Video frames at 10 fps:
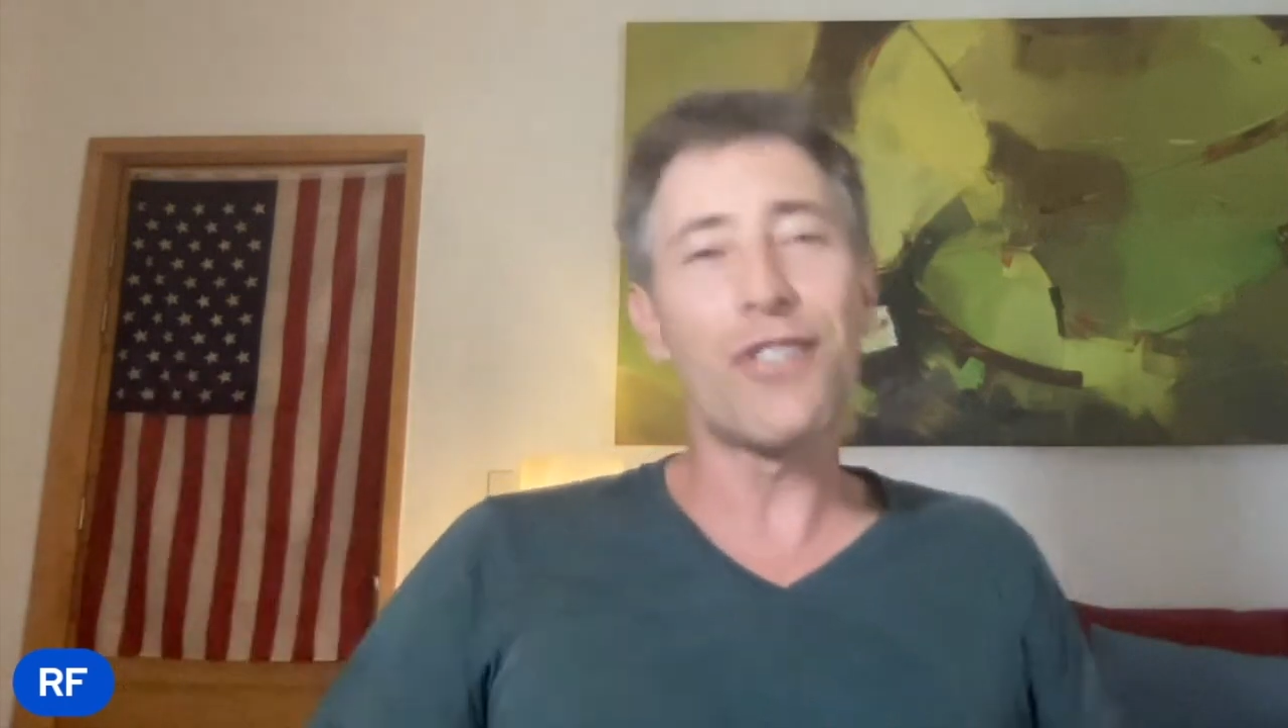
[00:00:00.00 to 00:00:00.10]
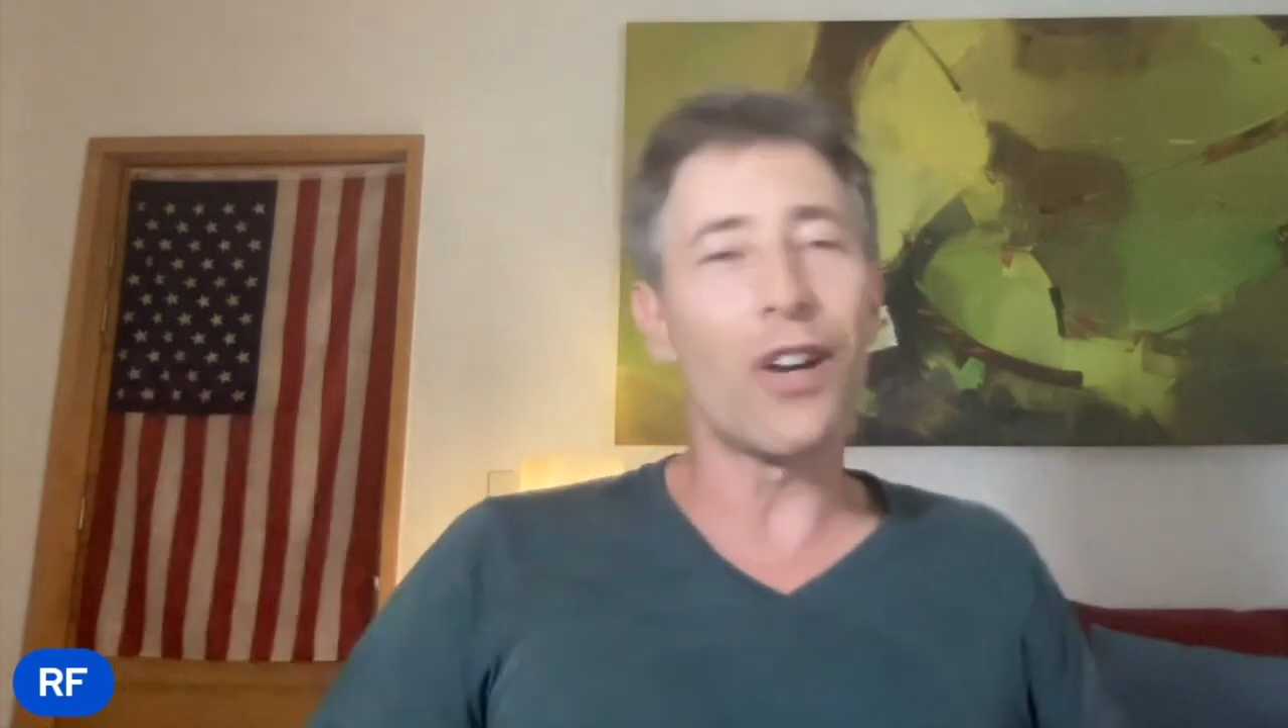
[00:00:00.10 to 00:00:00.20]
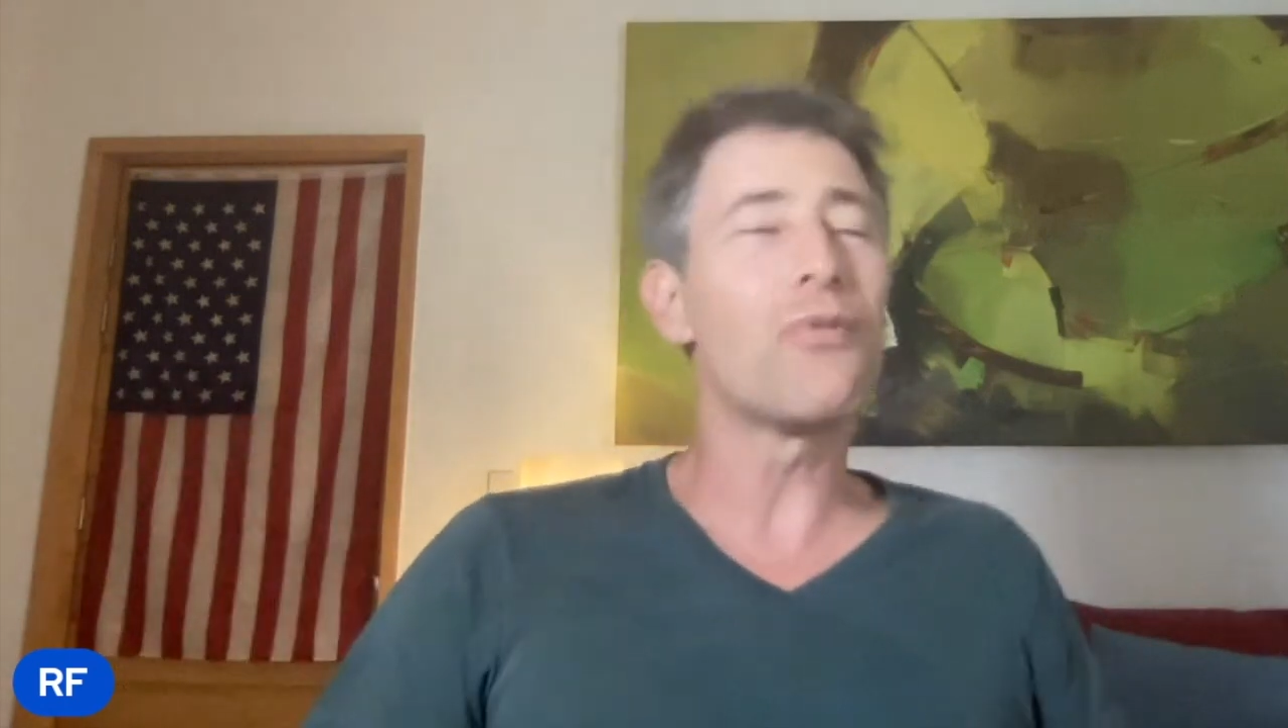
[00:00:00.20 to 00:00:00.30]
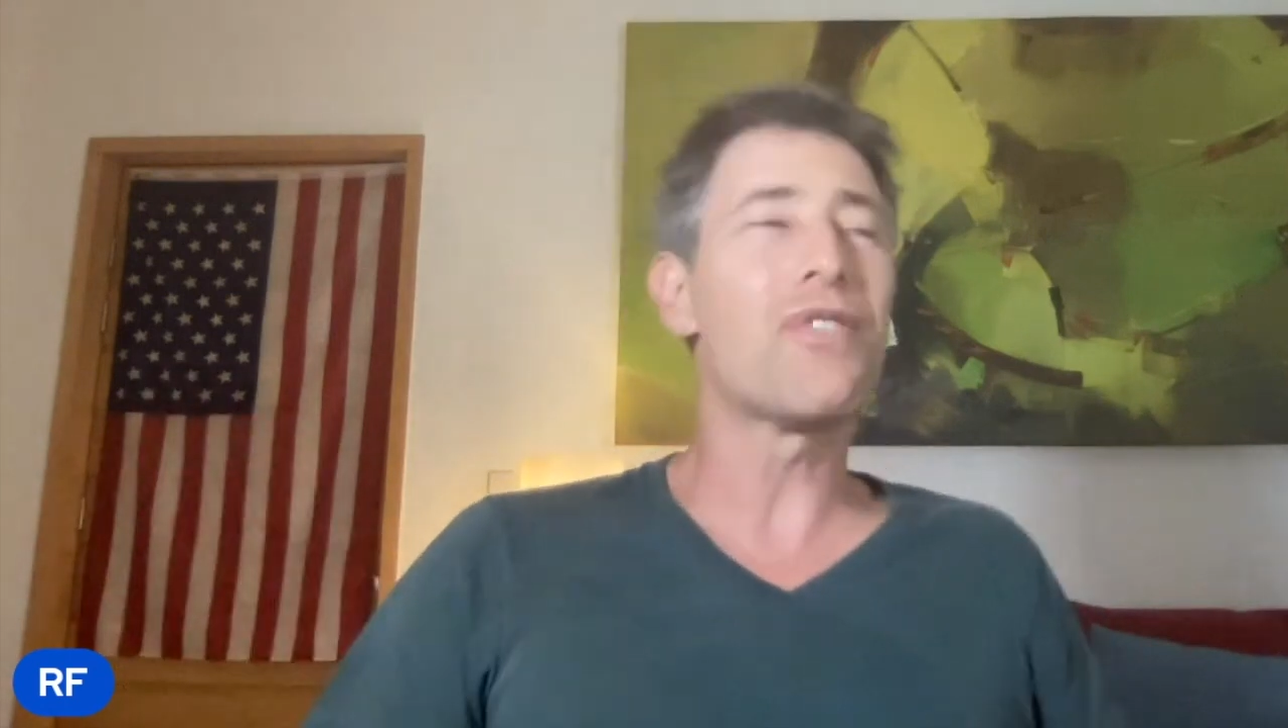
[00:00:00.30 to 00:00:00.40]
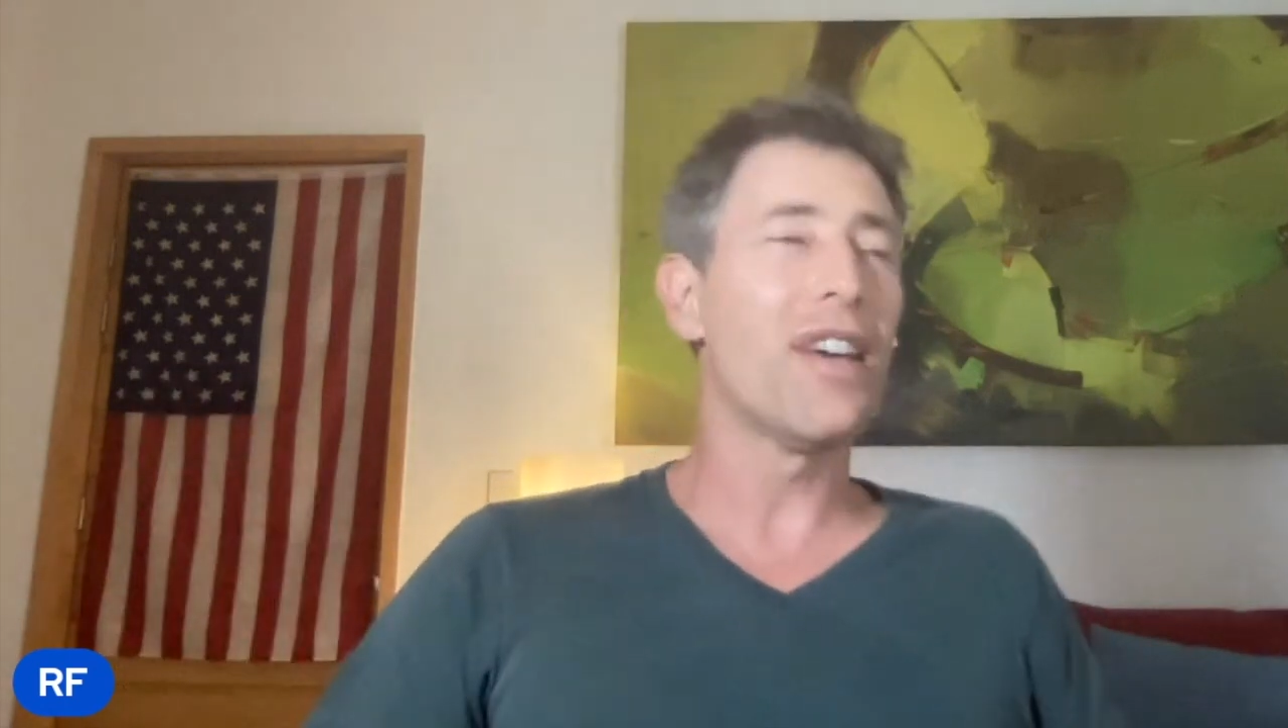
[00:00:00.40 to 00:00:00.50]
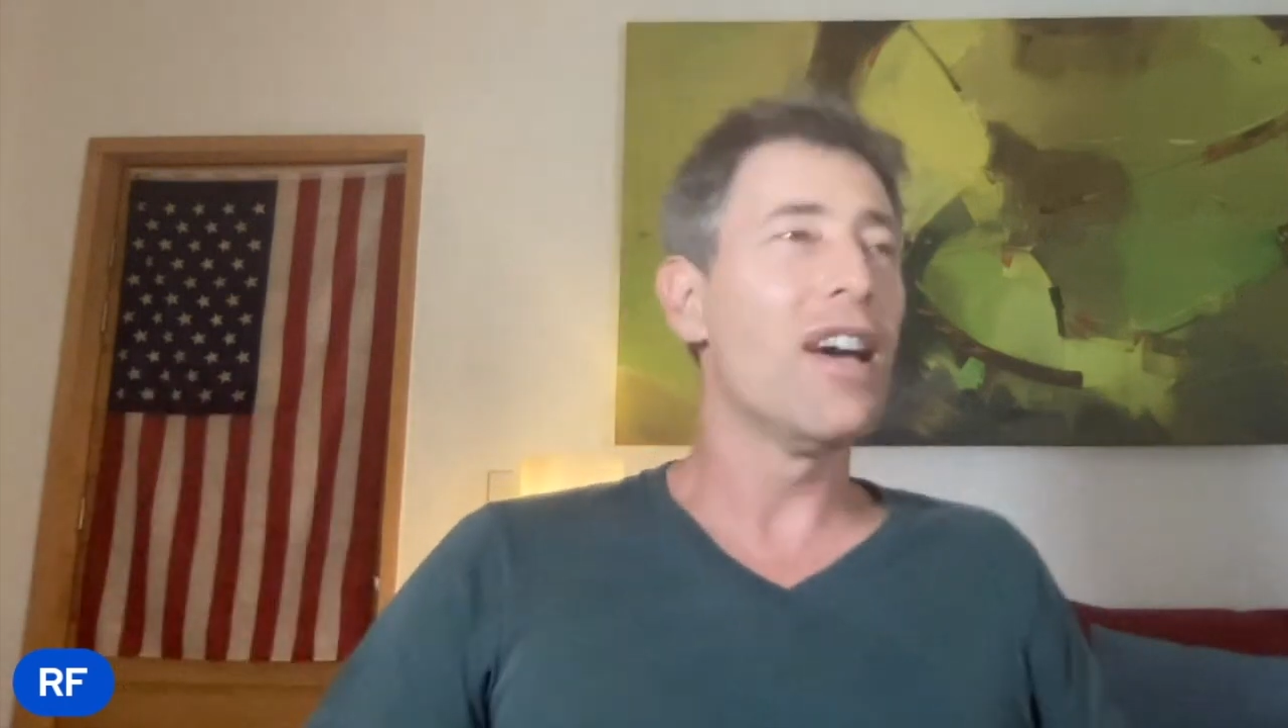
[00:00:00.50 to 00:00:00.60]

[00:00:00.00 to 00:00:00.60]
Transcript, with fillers: don't.